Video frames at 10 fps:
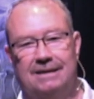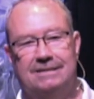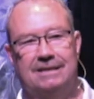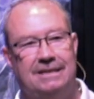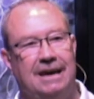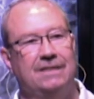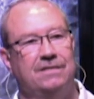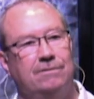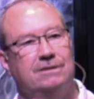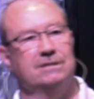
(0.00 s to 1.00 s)
Today
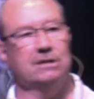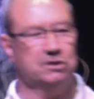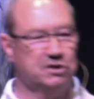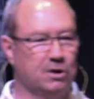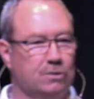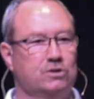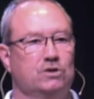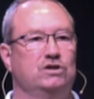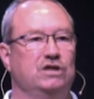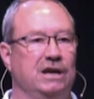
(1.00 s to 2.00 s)
there is a
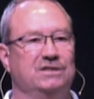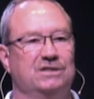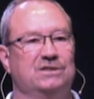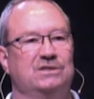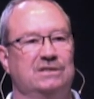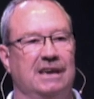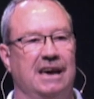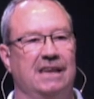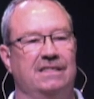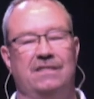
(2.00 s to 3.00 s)
social Jesus,
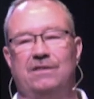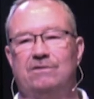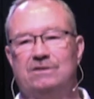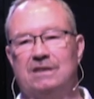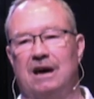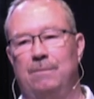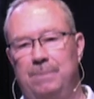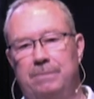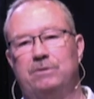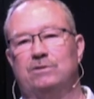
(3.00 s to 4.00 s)
and then there's a
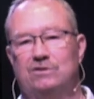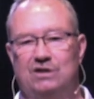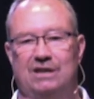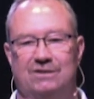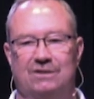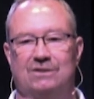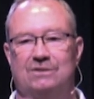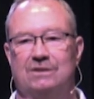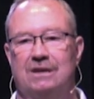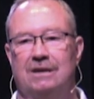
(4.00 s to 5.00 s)
biblical
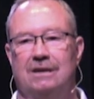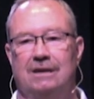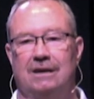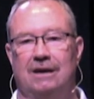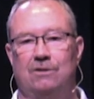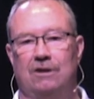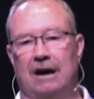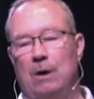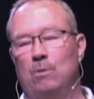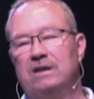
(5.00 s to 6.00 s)
Jesus. And
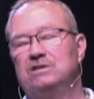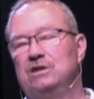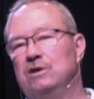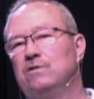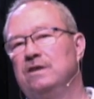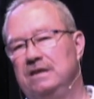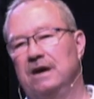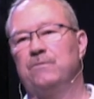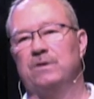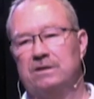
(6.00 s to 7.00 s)
I want us to know the
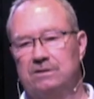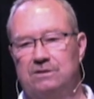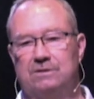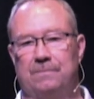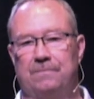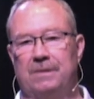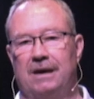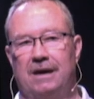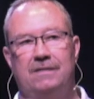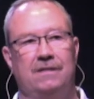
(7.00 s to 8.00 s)
difference.
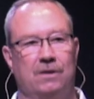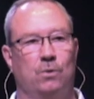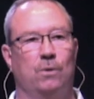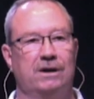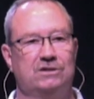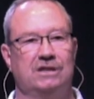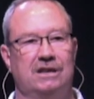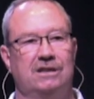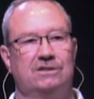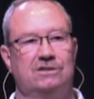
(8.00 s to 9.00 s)
And then the question
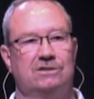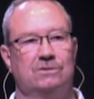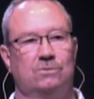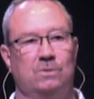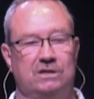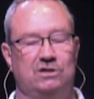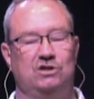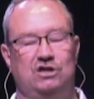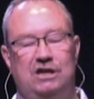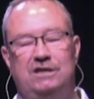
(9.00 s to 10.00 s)
is,
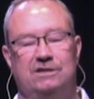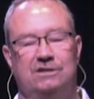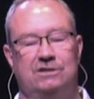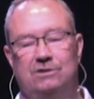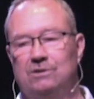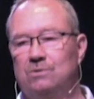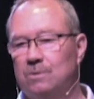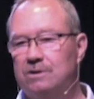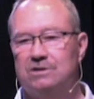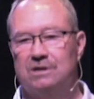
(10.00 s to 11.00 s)
which Jesus do you
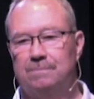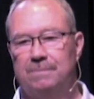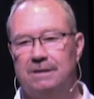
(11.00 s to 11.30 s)
worship?